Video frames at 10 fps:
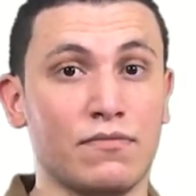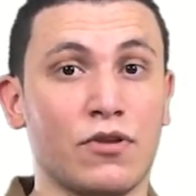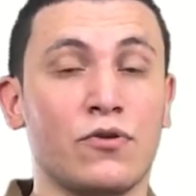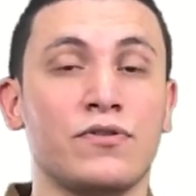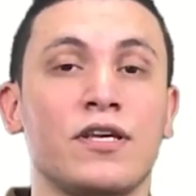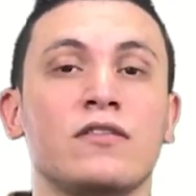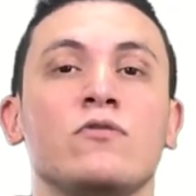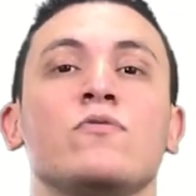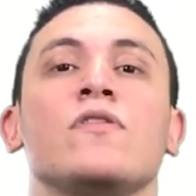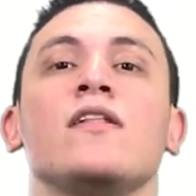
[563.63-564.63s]

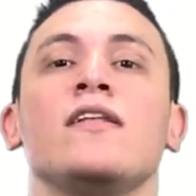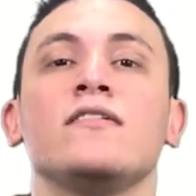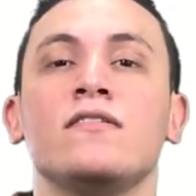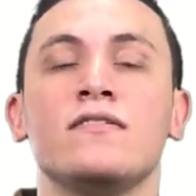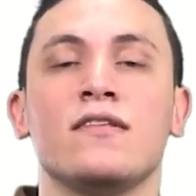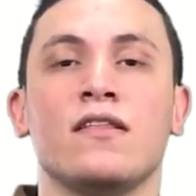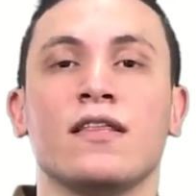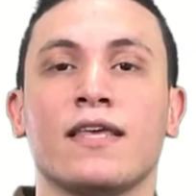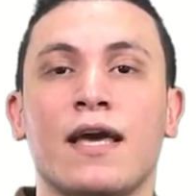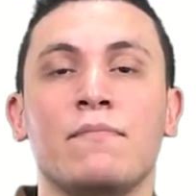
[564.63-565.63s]
connected to the letters
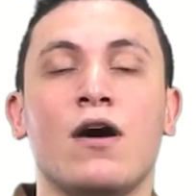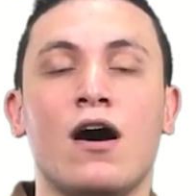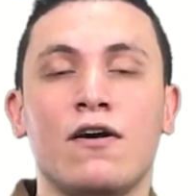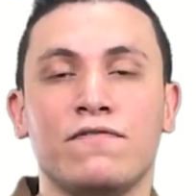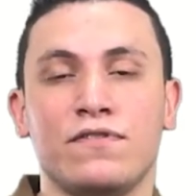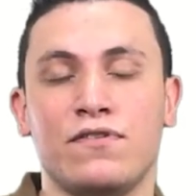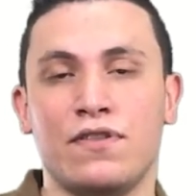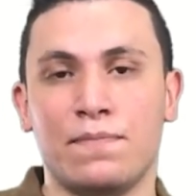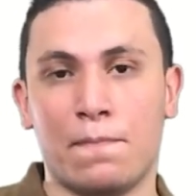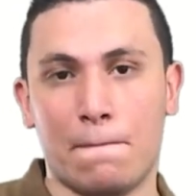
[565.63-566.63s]
that come after
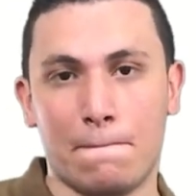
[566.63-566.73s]
them,